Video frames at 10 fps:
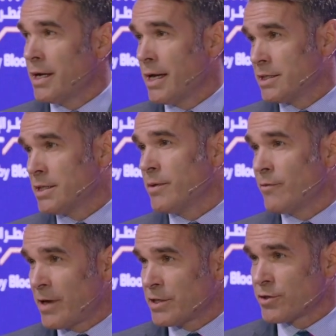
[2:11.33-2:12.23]
and some
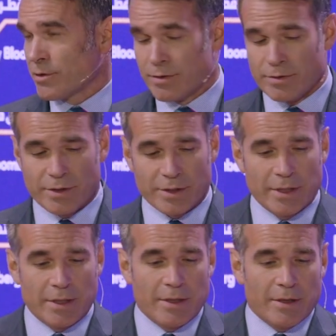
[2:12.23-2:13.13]
investors
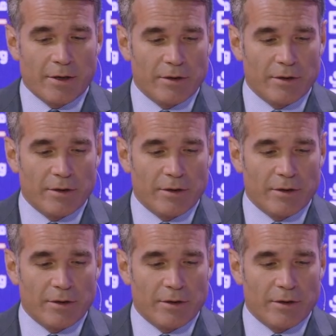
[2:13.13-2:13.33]
are